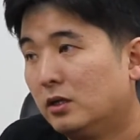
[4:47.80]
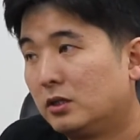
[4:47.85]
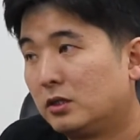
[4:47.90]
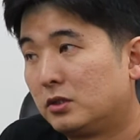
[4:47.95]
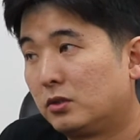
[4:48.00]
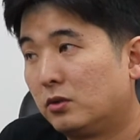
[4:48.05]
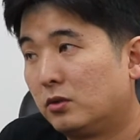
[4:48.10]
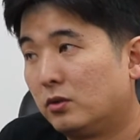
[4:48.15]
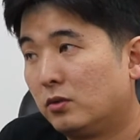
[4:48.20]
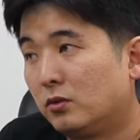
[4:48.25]

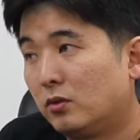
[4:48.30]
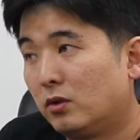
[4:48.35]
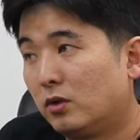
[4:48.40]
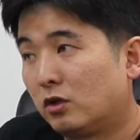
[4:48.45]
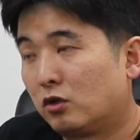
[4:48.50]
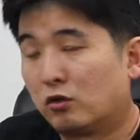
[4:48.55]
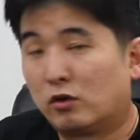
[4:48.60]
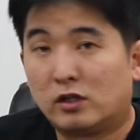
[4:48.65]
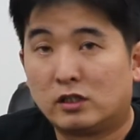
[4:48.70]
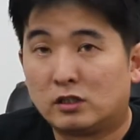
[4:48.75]
So
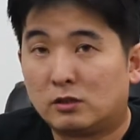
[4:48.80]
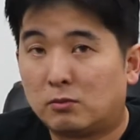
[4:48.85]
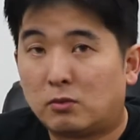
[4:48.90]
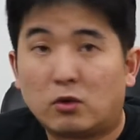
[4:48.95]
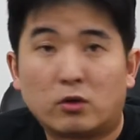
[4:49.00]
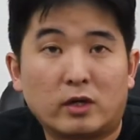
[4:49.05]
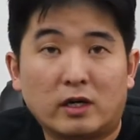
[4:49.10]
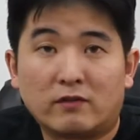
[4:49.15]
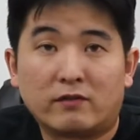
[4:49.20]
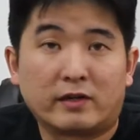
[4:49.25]
across the
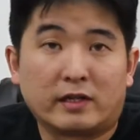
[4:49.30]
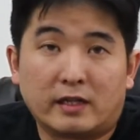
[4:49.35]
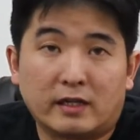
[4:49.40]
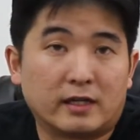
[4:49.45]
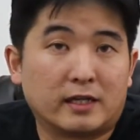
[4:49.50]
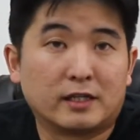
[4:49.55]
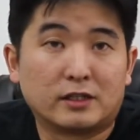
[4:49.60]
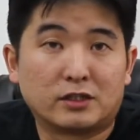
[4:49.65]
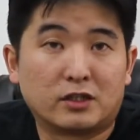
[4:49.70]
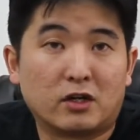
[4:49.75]
board,
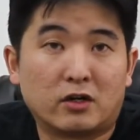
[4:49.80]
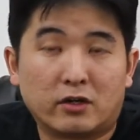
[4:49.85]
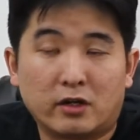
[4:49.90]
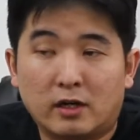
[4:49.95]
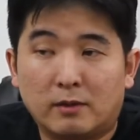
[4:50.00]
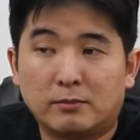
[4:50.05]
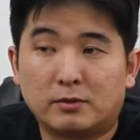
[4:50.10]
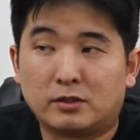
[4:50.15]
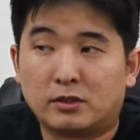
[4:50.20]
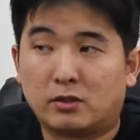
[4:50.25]
everything has gone
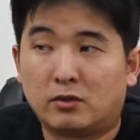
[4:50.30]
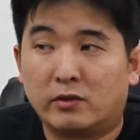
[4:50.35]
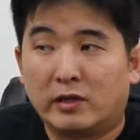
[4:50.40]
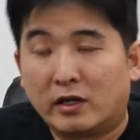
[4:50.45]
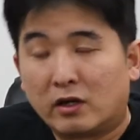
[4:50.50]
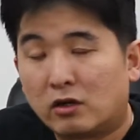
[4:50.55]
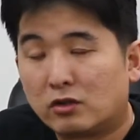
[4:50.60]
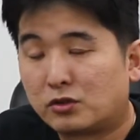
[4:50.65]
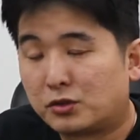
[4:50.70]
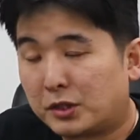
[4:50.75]
up. So
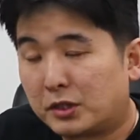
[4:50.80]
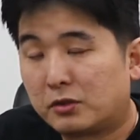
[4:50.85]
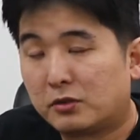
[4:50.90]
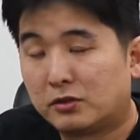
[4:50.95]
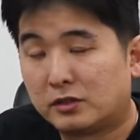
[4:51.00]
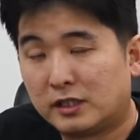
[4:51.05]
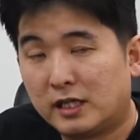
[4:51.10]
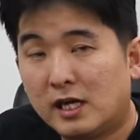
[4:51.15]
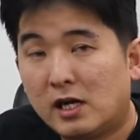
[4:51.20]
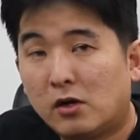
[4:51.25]
it all
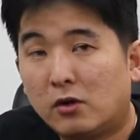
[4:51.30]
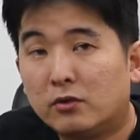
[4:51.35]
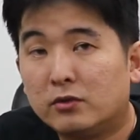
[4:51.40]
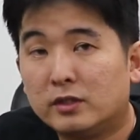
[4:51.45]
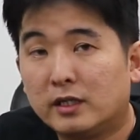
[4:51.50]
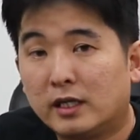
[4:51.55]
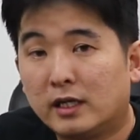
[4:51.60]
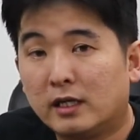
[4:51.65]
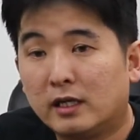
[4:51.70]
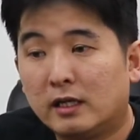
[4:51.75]
trickles
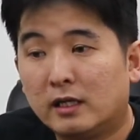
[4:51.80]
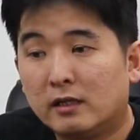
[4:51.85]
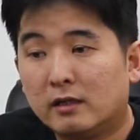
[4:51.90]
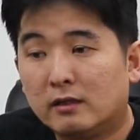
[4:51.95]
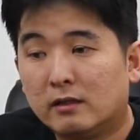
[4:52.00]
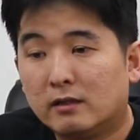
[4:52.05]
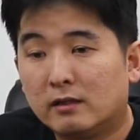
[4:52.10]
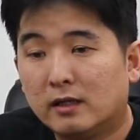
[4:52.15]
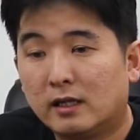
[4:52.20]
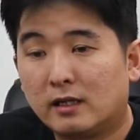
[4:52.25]
down,
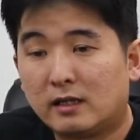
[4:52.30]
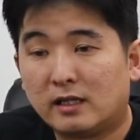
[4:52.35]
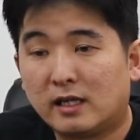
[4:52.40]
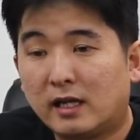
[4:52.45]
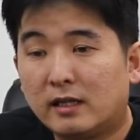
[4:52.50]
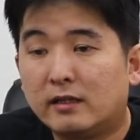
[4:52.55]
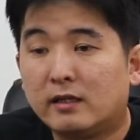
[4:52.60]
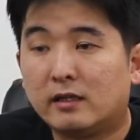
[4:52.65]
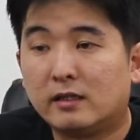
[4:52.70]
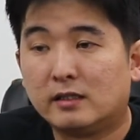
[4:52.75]
and at the
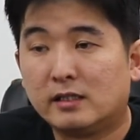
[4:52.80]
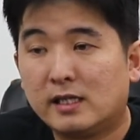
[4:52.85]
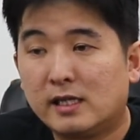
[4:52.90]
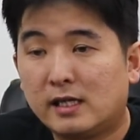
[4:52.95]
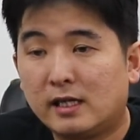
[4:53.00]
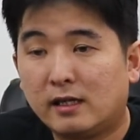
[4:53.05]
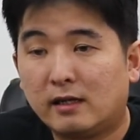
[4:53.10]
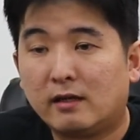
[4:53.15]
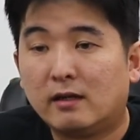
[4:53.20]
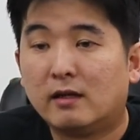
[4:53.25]
end of the
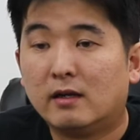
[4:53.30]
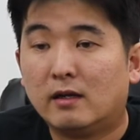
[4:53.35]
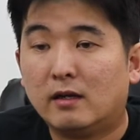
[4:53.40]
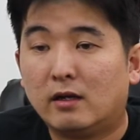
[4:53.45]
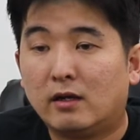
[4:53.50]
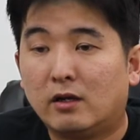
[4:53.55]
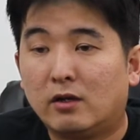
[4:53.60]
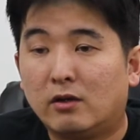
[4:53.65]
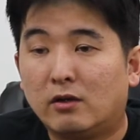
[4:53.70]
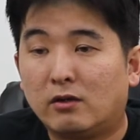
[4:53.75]
day,
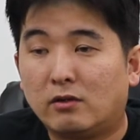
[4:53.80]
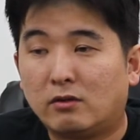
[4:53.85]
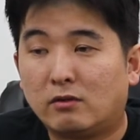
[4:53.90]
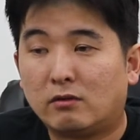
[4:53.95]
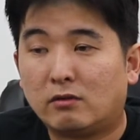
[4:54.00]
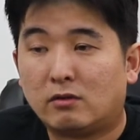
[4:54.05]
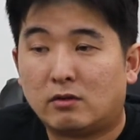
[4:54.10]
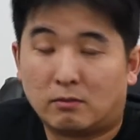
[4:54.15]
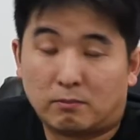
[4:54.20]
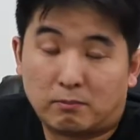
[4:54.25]

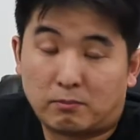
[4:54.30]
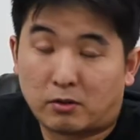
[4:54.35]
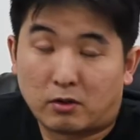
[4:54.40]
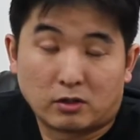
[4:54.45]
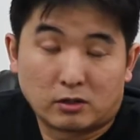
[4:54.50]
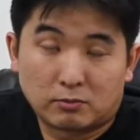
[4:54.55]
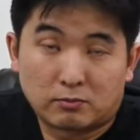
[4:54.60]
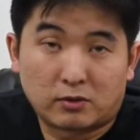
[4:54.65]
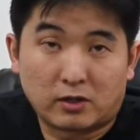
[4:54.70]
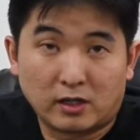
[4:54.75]
the
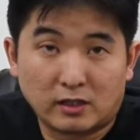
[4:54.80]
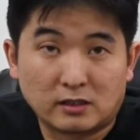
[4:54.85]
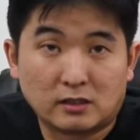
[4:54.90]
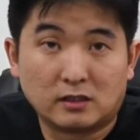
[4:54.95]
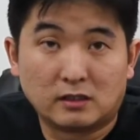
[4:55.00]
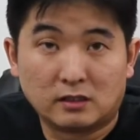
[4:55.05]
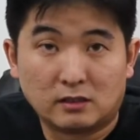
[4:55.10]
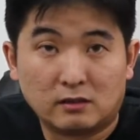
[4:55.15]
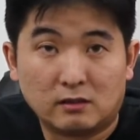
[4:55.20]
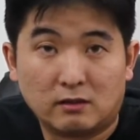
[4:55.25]
parts
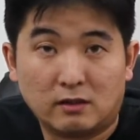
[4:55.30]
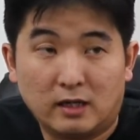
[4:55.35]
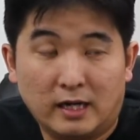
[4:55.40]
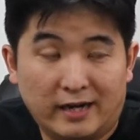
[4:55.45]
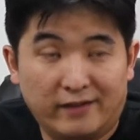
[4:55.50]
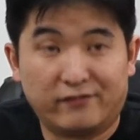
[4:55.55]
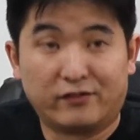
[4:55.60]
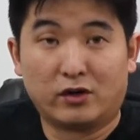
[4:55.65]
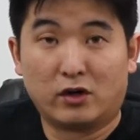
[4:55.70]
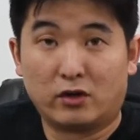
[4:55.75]
prices
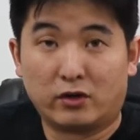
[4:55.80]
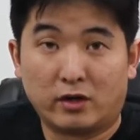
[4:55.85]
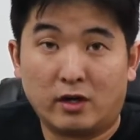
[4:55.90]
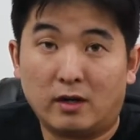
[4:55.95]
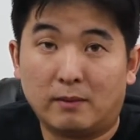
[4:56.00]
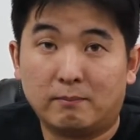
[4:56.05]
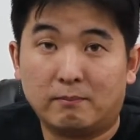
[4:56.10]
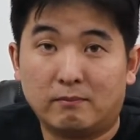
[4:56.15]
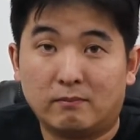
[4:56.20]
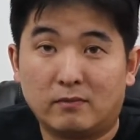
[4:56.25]
have gone
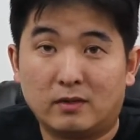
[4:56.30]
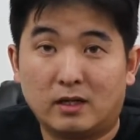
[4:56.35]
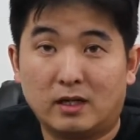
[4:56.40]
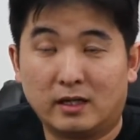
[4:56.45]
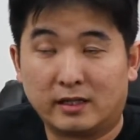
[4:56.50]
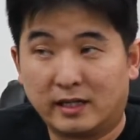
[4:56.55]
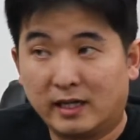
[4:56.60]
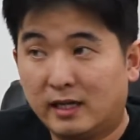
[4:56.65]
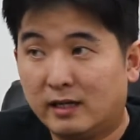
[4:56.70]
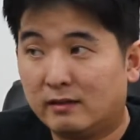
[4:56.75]
up
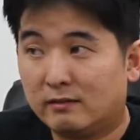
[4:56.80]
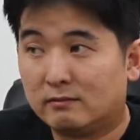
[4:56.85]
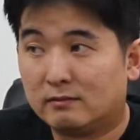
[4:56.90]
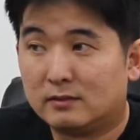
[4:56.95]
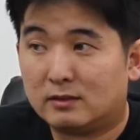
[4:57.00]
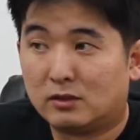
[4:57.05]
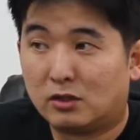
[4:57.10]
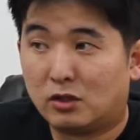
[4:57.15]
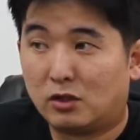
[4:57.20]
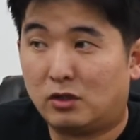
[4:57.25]

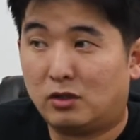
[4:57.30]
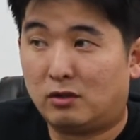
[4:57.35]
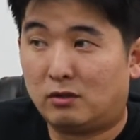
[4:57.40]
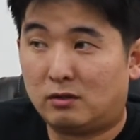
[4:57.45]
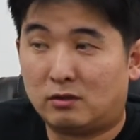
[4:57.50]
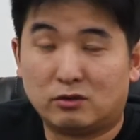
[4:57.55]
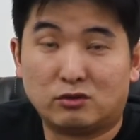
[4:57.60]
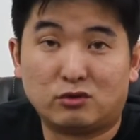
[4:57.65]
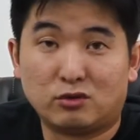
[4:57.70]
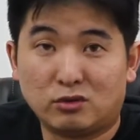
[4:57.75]
again,
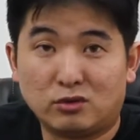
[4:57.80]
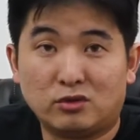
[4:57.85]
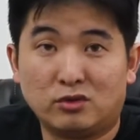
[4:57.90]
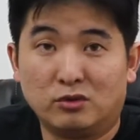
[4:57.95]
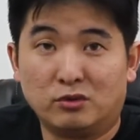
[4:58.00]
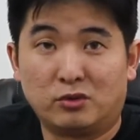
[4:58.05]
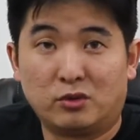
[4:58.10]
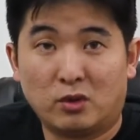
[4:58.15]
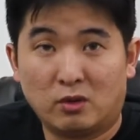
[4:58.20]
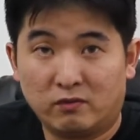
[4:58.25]
all due
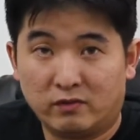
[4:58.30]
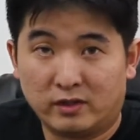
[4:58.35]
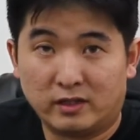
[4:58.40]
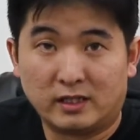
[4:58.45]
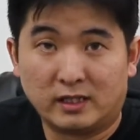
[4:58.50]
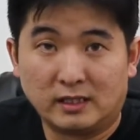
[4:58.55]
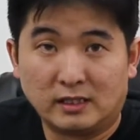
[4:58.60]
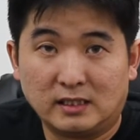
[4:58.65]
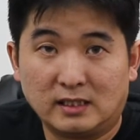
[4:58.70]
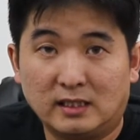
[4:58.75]
to
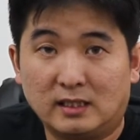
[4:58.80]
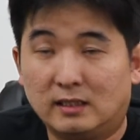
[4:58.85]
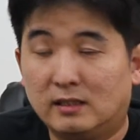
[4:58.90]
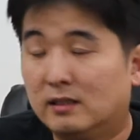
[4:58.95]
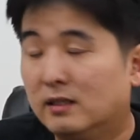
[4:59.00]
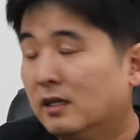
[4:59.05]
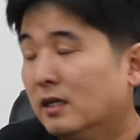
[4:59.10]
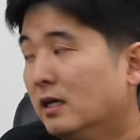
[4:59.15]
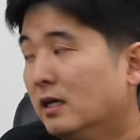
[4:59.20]
COVID-19.